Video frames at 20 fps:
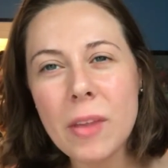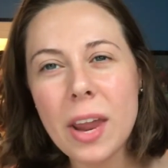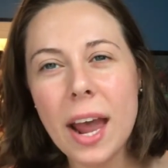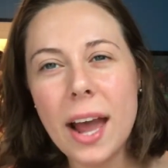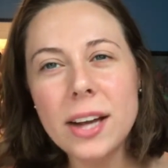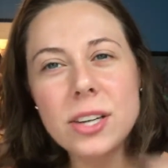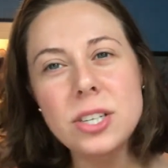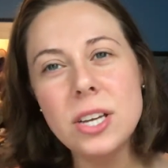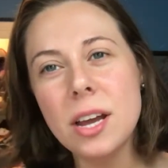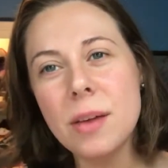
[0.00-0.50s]

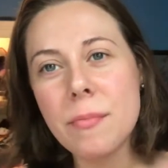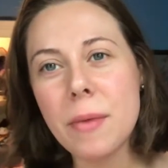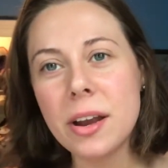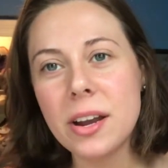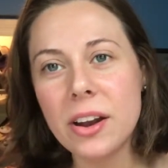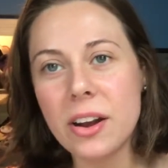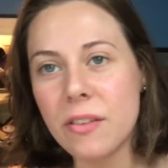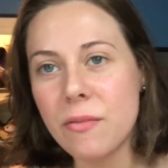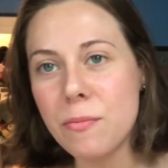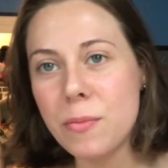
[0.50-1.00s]
Actually, I might
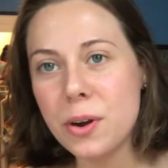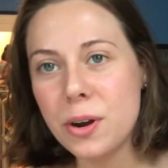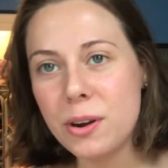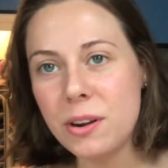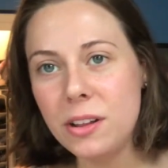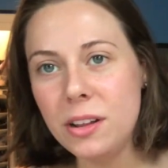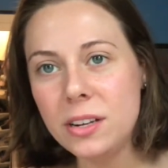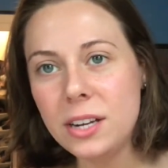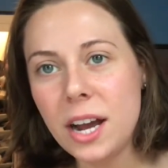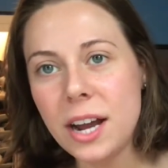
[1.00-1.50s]
not even put it
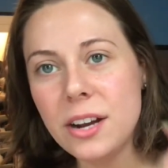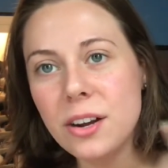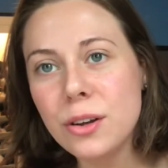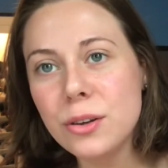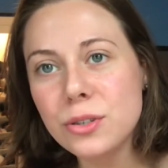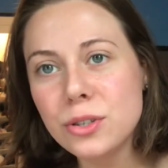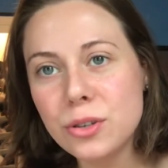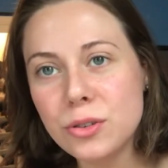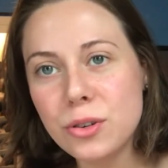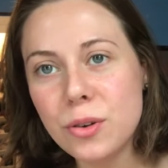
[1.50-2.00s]
in the title,
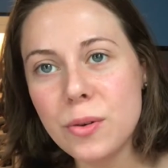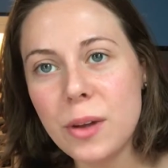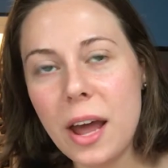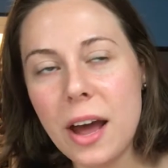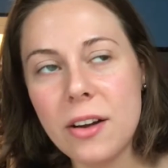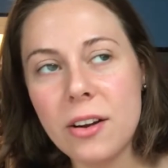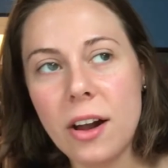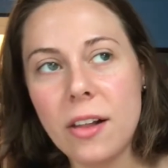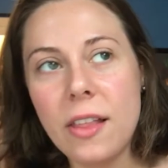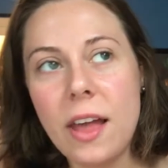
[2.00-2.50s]
so don't
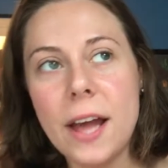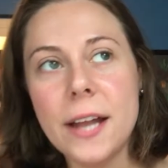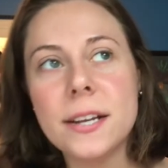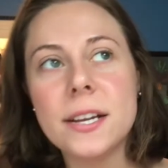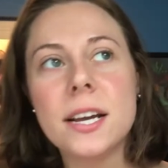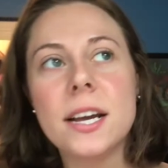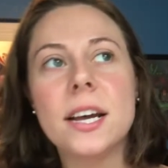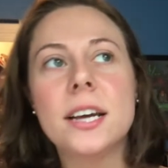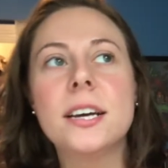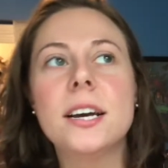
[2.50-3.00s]
count on that.
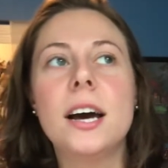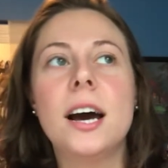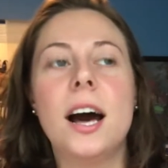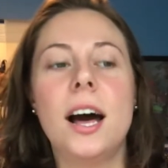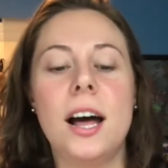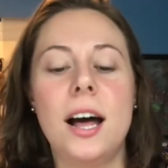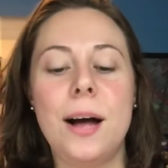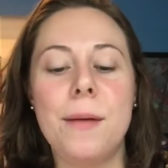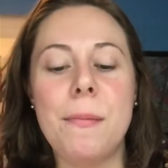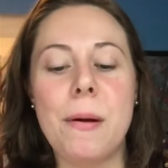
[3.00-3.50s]

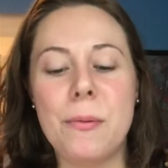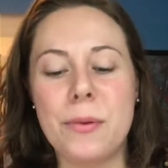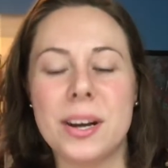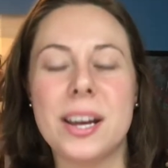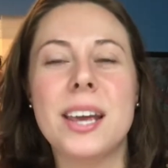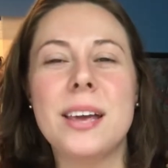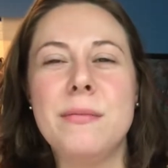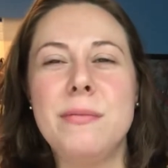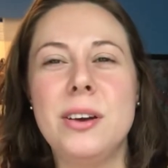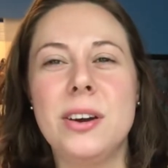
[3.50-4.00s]
I want
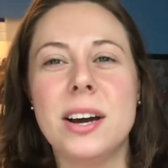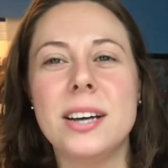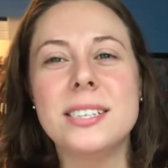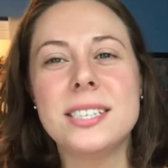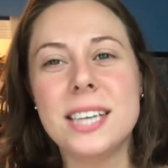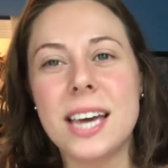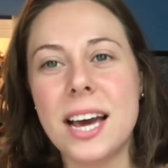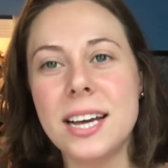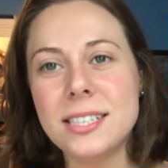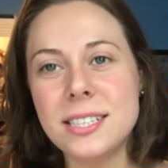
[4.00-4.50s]
to keep you guys
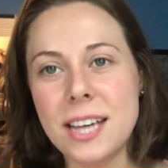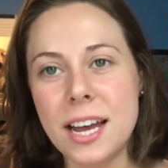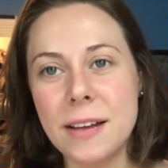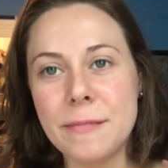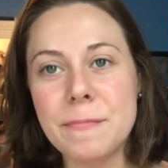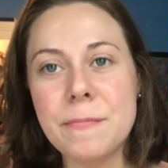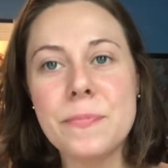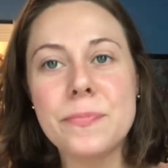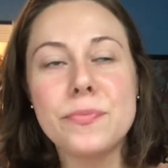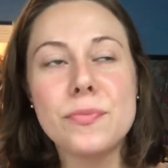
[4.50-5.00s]
guessing.
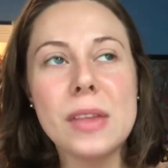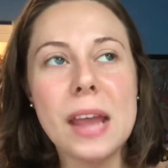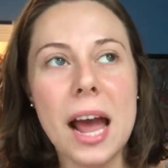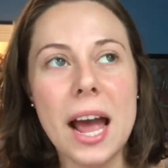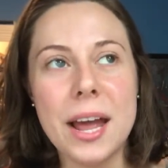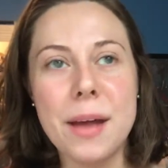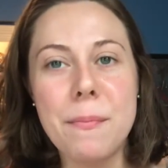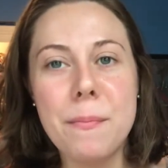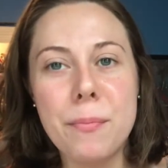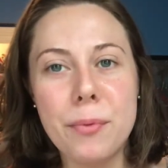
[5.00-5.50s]

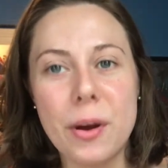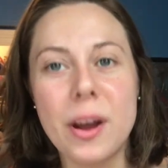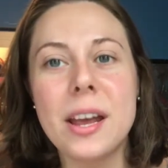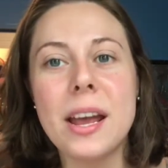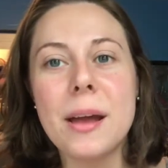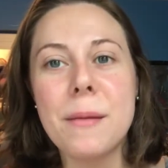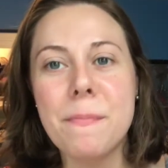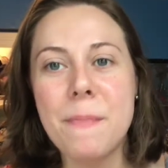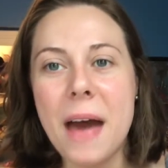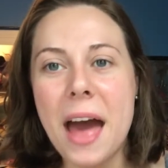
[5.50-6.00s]
I am
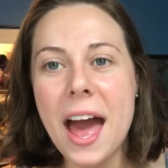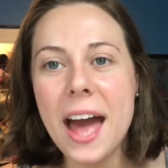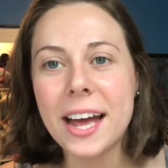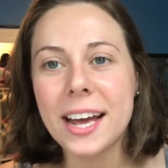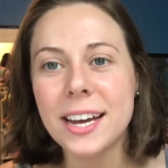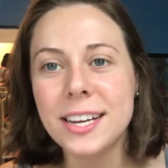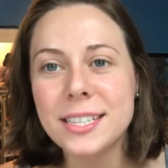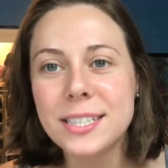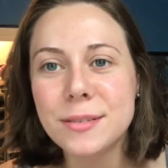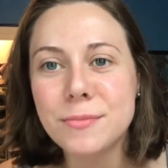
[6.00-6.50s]
bringing back
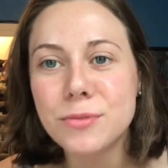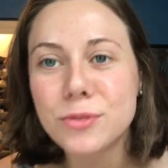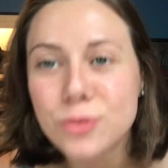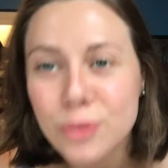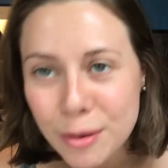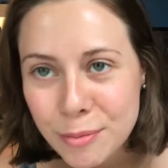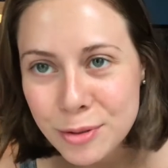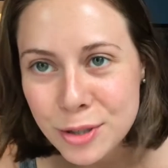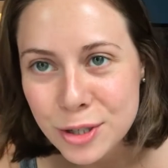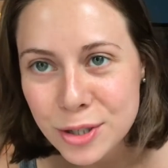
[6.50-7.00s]
a
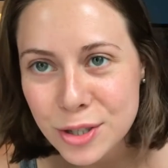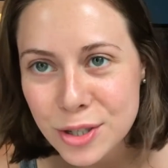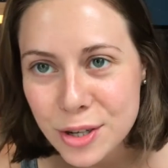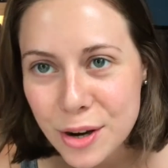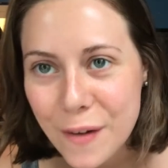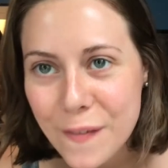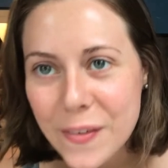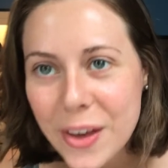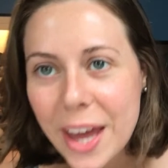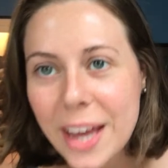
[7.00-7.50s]
subscription
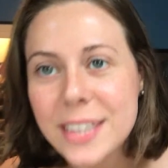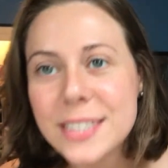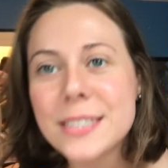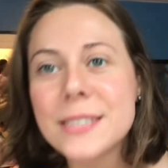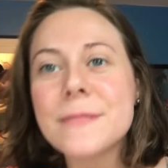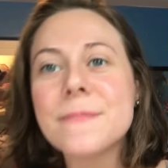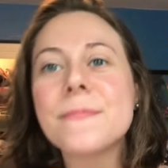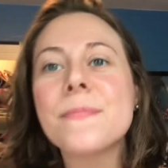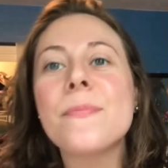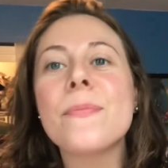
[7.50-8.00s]

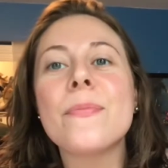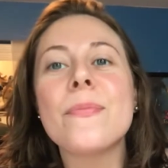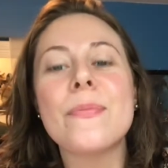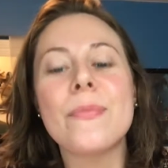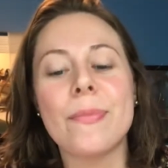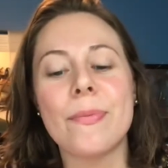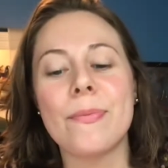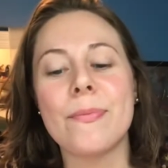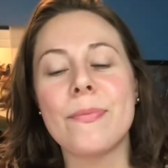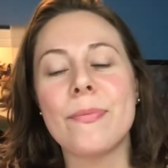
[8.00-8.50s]
service.
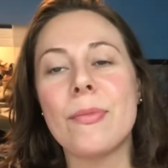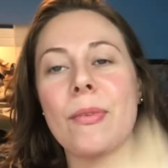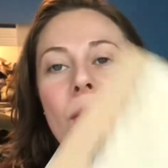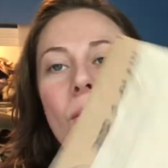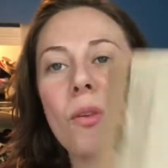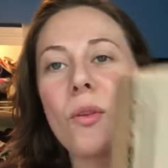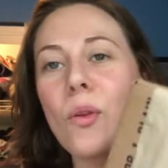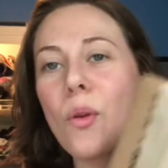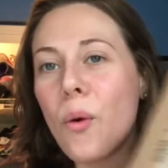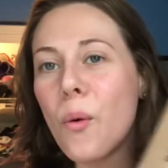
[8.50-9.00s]

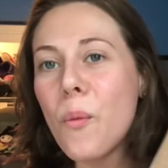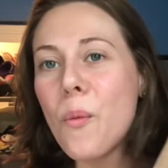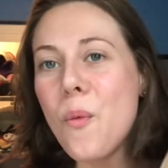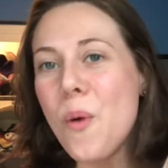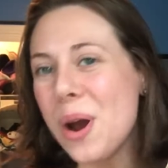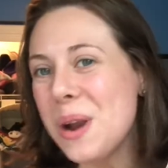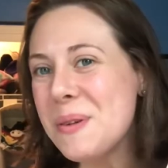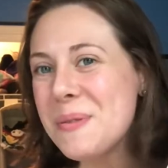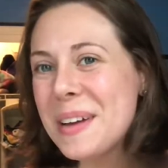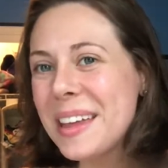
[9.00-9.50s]

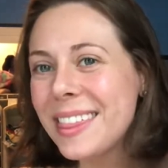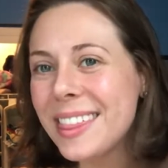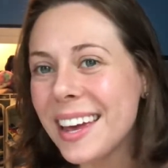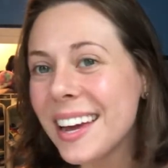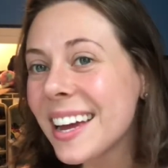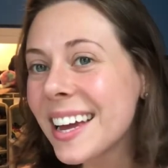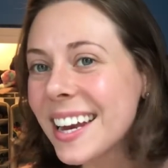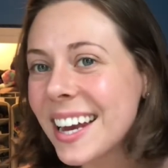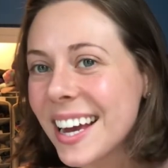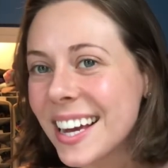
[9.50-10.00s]
What do we
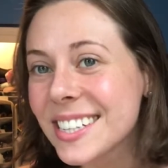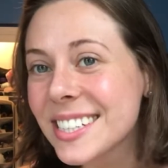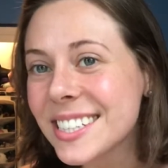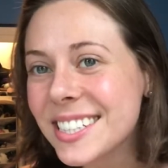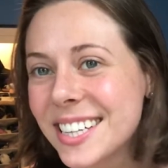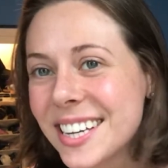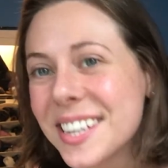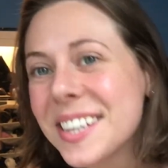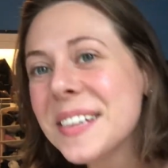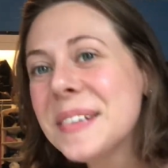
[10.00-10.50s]
think it
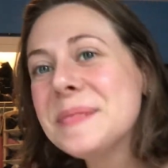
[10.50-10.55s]
is?